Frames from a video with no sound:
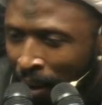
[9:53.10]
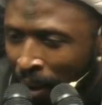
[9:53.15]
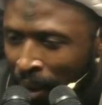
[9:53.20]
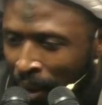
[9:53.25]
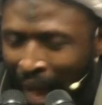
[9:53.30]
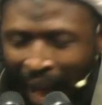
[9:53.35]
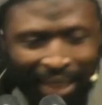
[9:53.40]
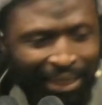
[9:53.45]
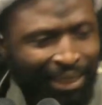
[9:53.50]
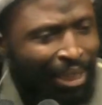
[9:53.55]

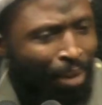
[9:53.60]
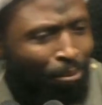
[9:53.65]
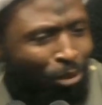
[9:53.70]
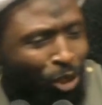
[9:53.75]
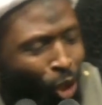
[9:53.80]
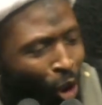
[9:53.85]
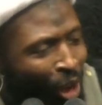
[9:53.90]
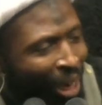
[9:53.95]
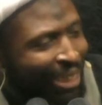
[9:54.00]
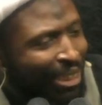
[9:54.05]
As some
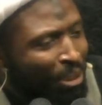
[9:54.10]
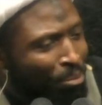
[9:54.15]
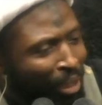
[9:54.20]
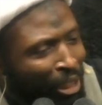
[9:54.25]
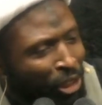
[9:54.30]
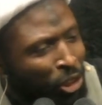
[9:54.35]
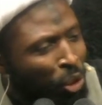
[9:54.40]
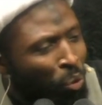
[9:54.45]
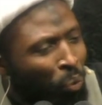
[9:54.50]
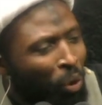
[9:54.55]
scholars
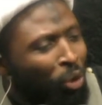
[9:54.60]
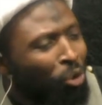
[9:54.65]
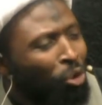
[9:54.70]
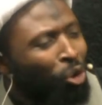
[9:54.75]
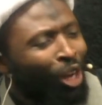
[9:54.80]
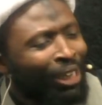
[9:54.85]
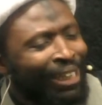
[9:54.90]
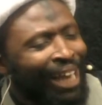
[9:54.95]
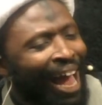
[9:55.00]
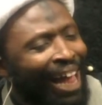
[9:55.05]
mentioned, we do not